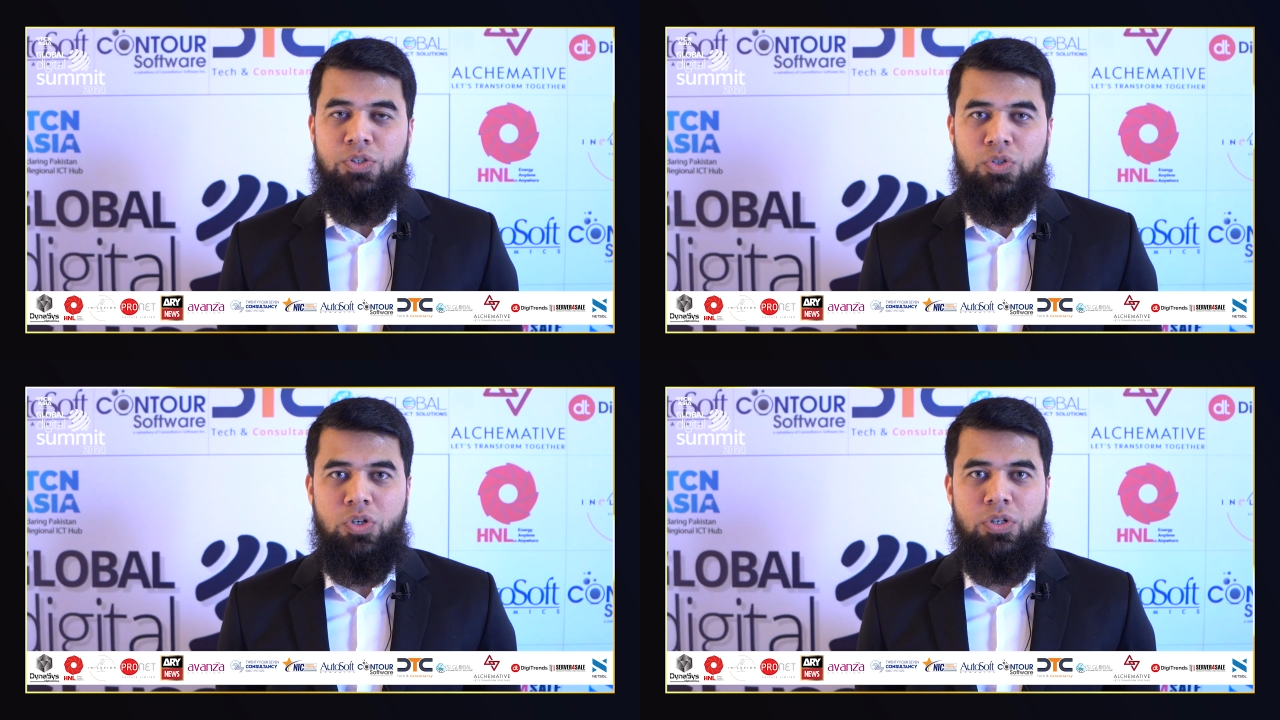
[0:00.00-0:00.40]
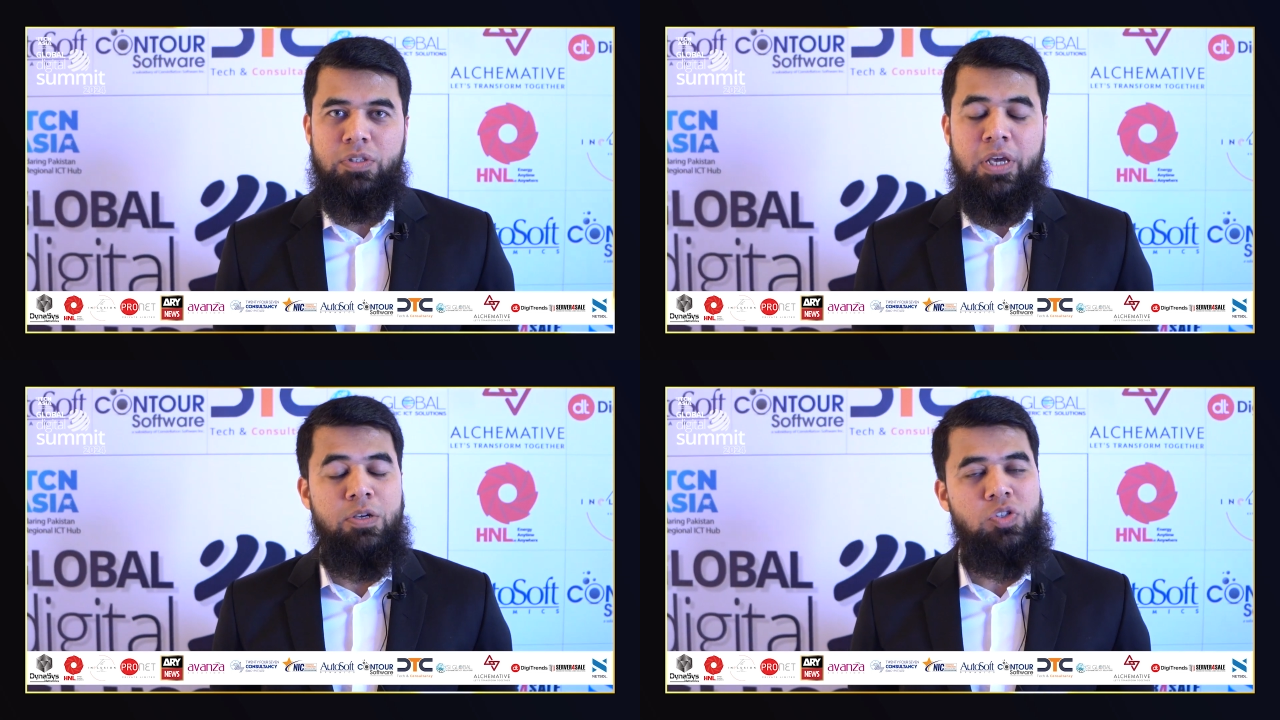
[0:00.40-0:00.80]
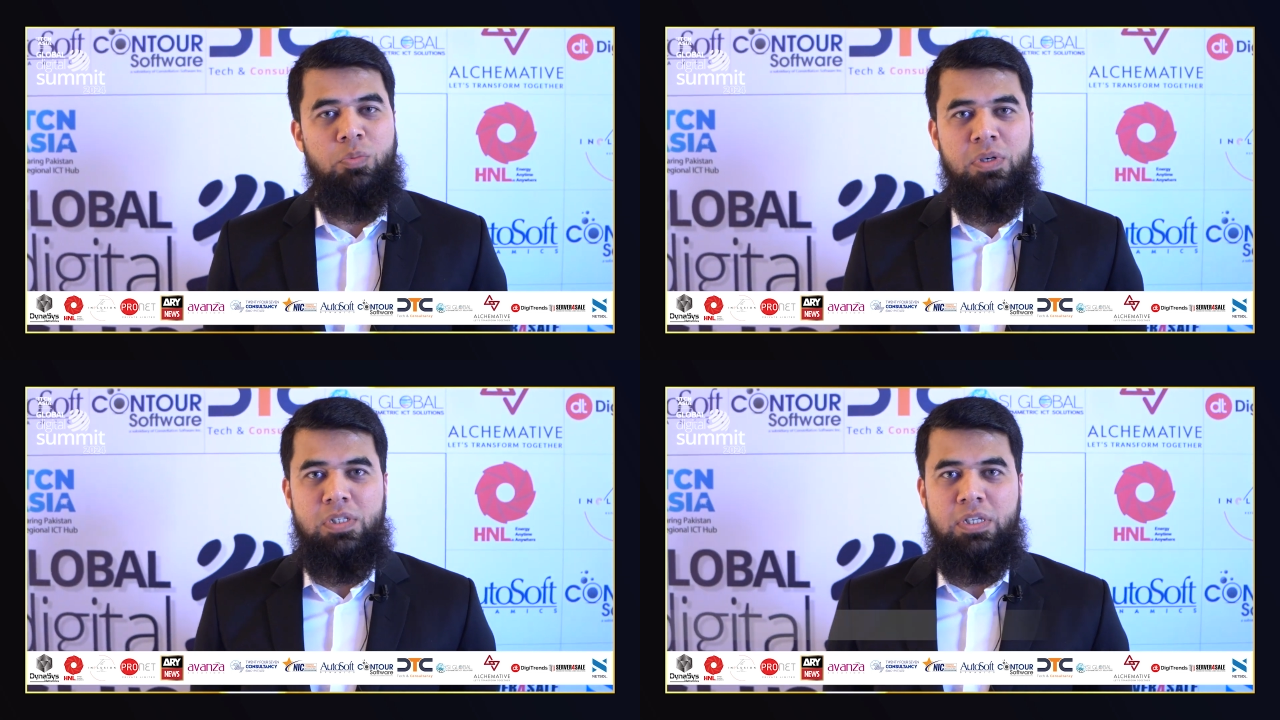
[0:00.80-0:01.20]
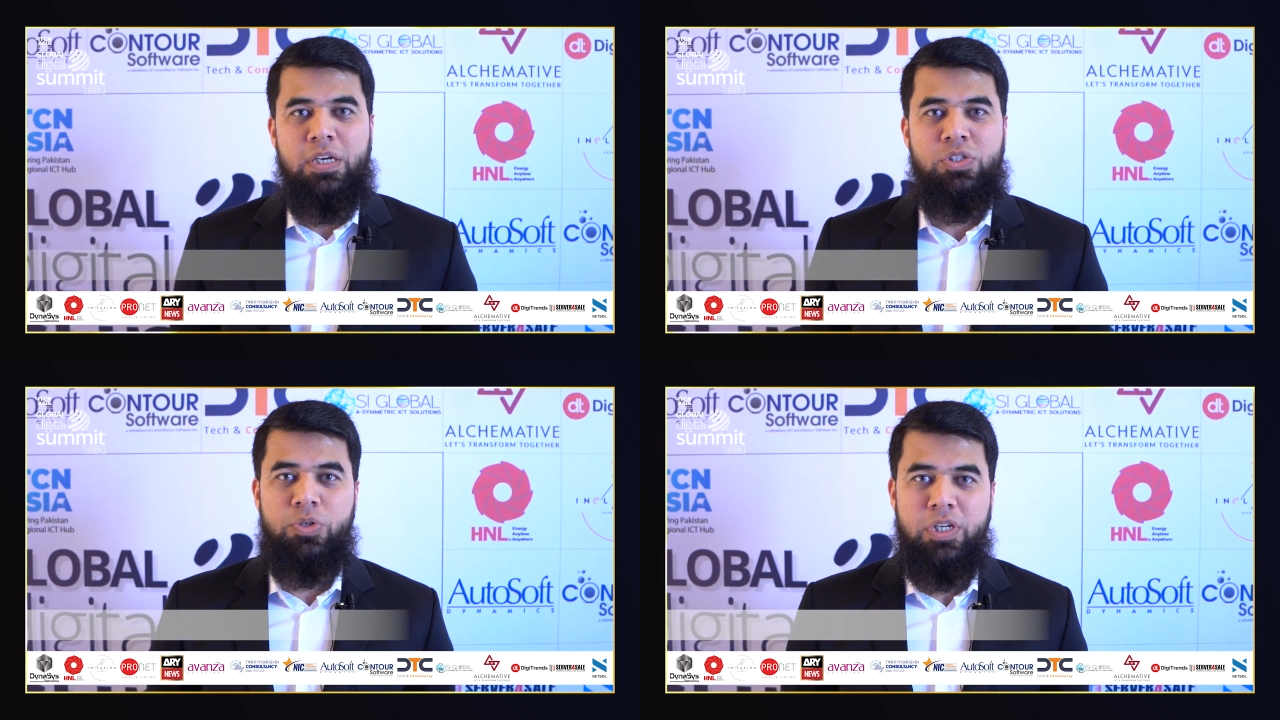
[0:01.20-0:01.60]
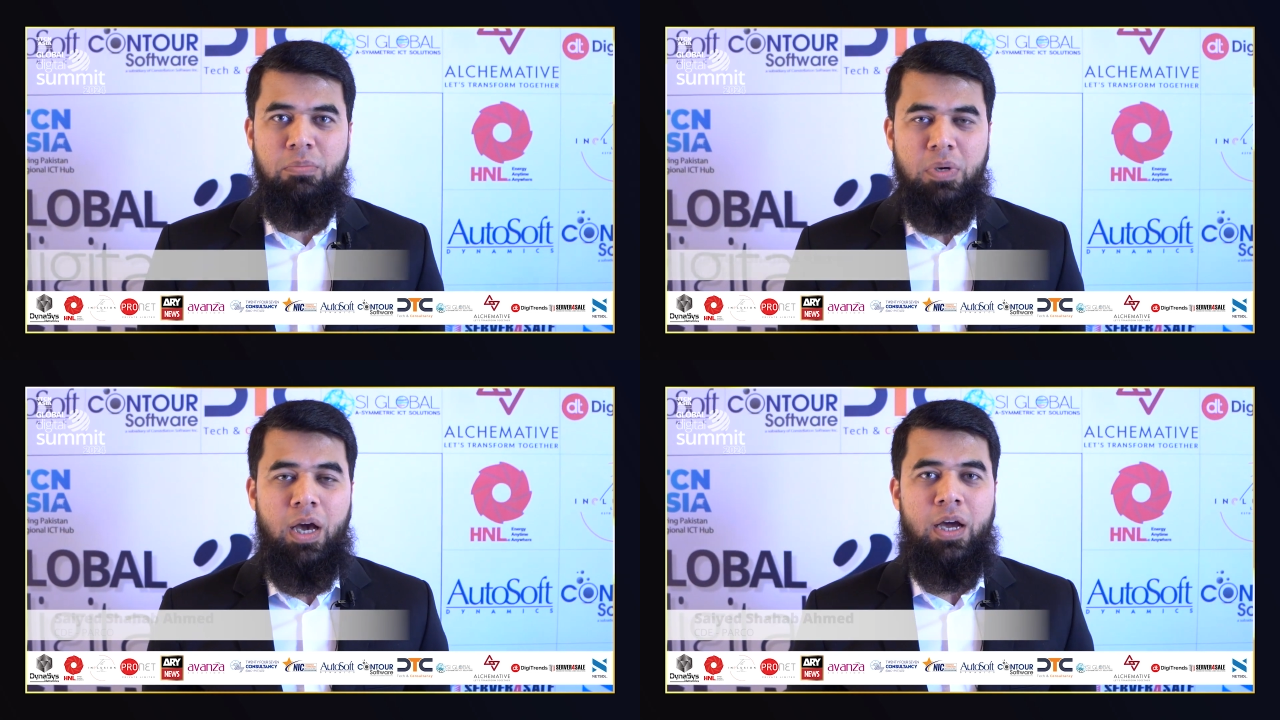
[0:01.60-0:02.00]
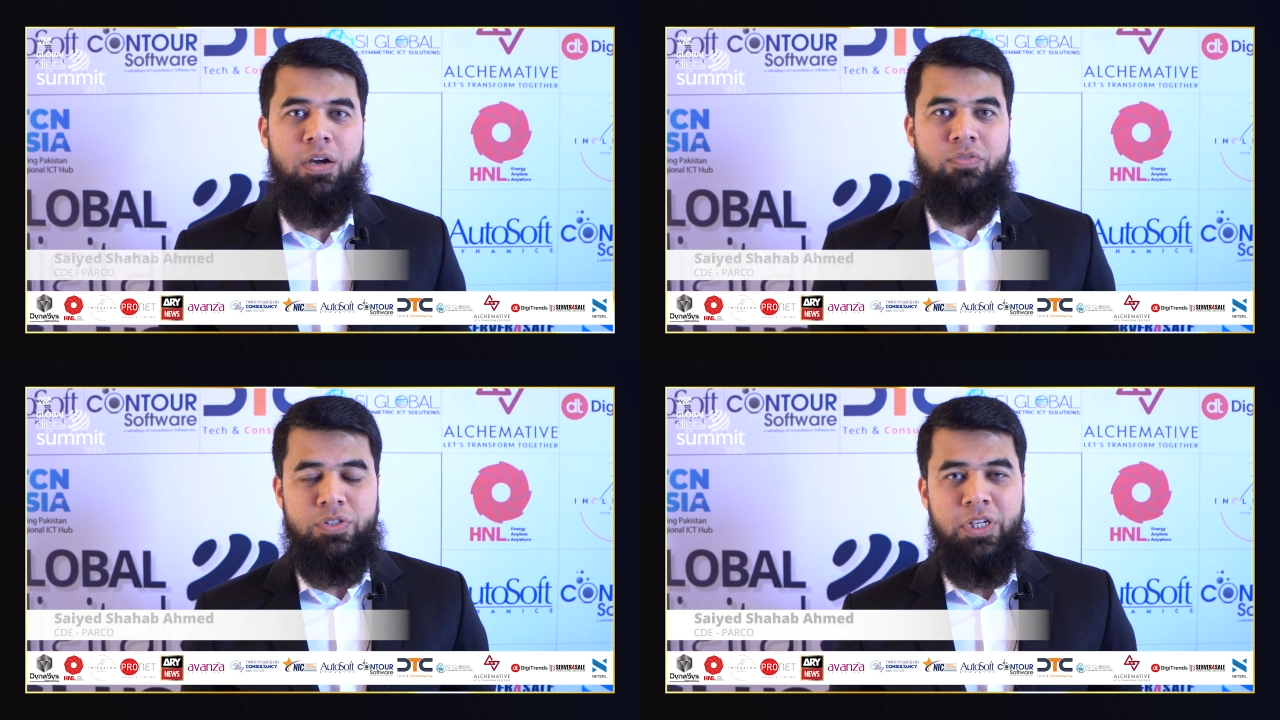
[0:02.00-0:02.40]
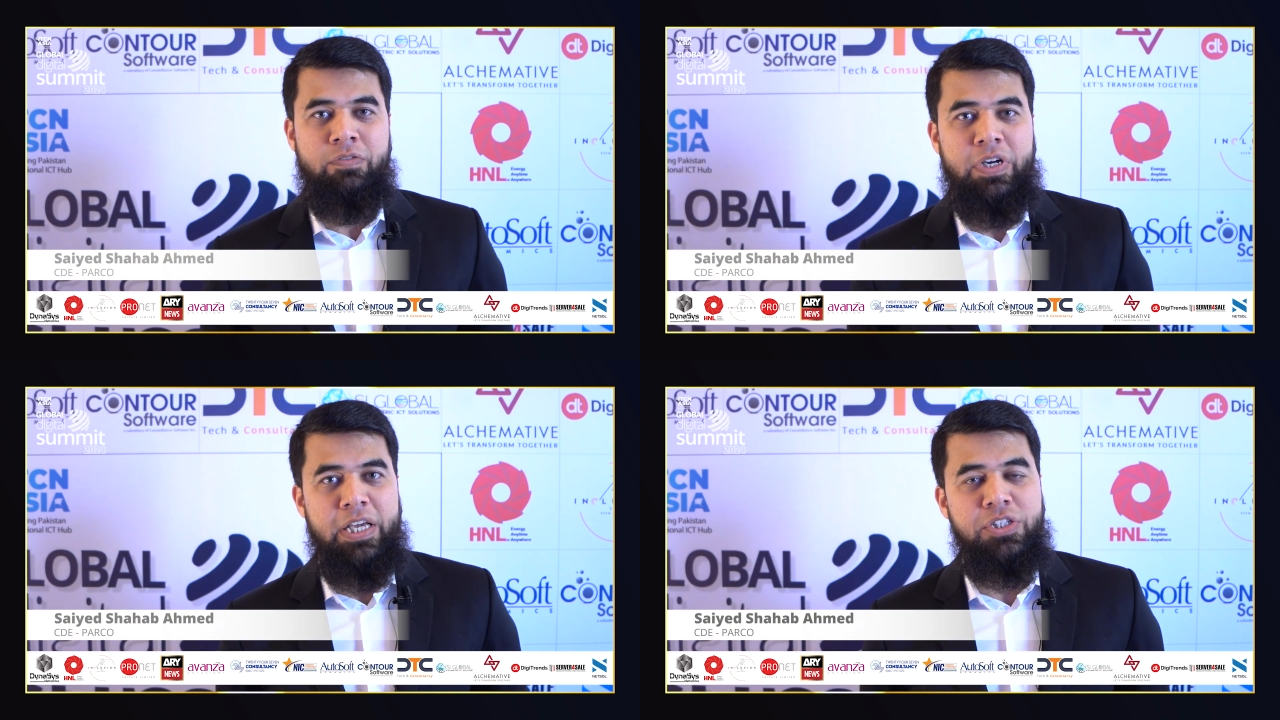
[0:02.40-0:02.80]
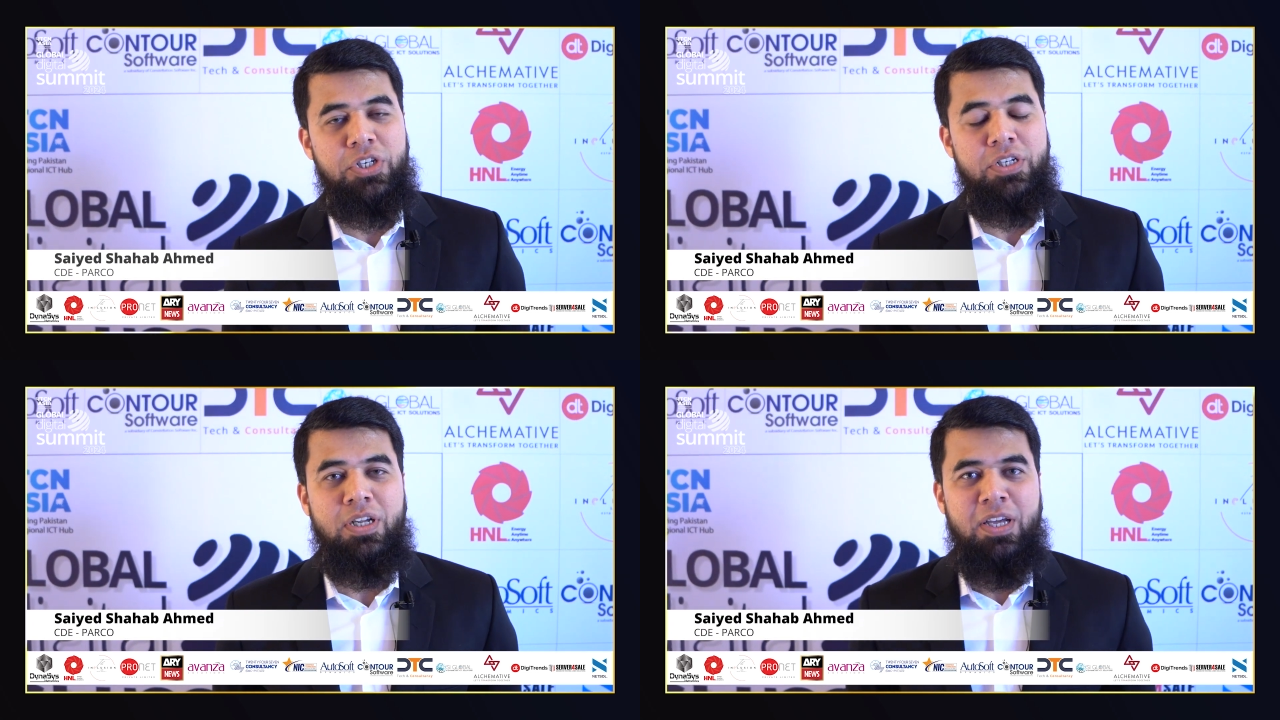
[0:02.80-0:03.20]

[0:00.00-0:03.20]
So thank you so much CXO team for the invitation